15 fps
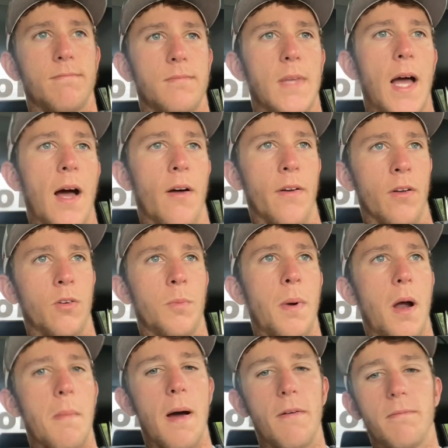I don't know, we're
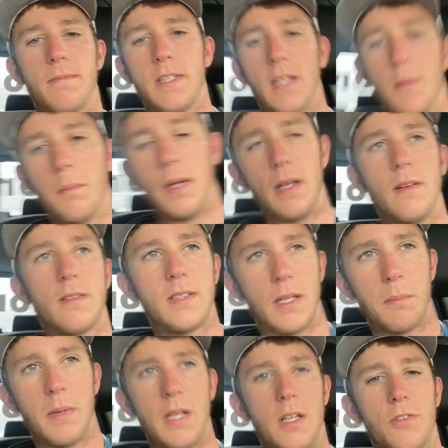probably about
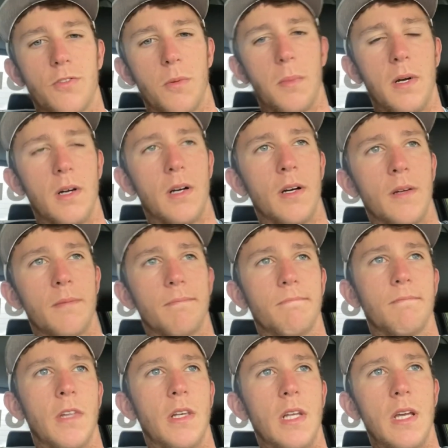10 minutes from
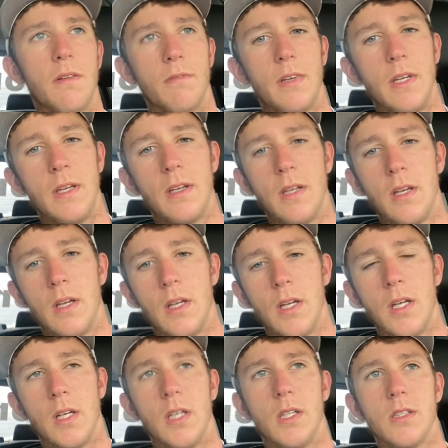the DMV.
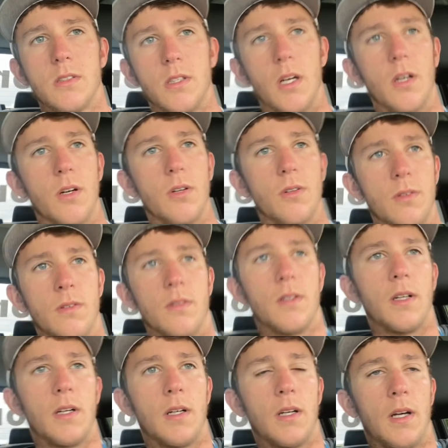So
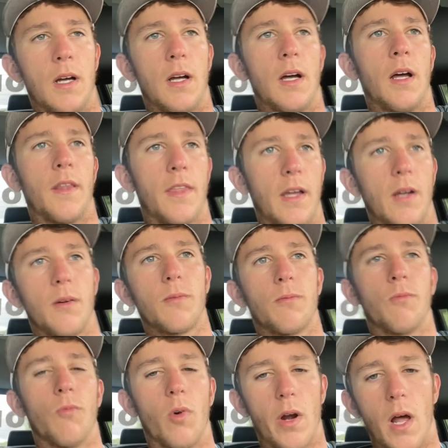I think
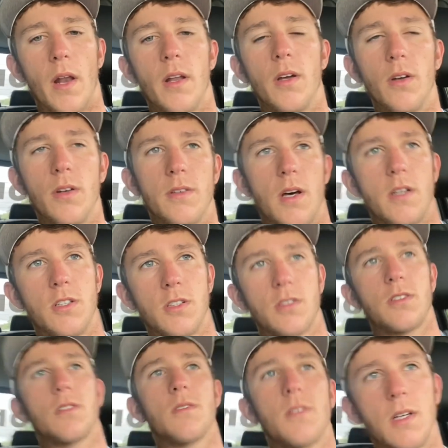what I'll do is I'll
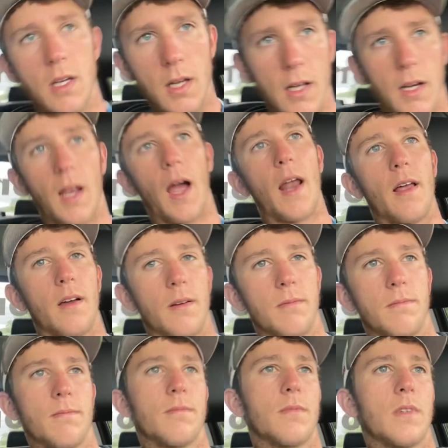just kind of
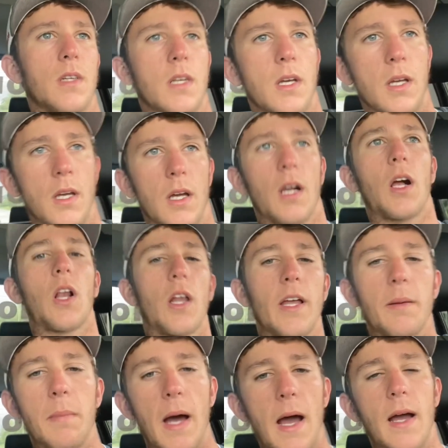
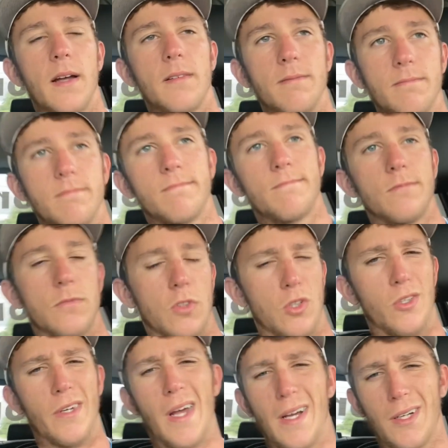click back.
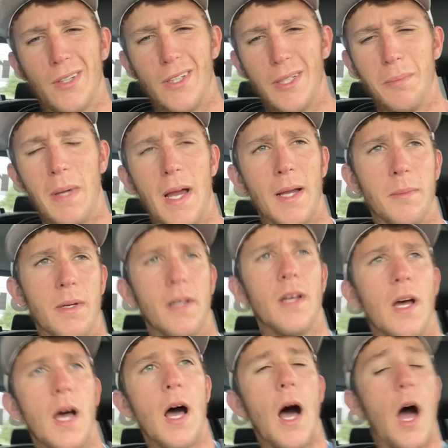Well, not click back, but
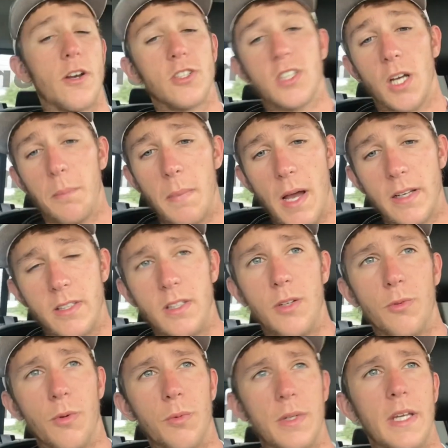I'll just come back to you
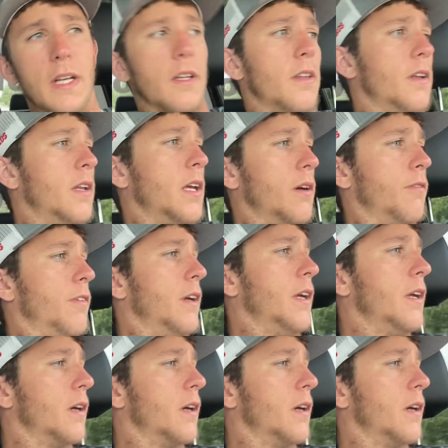when we get to the DMV,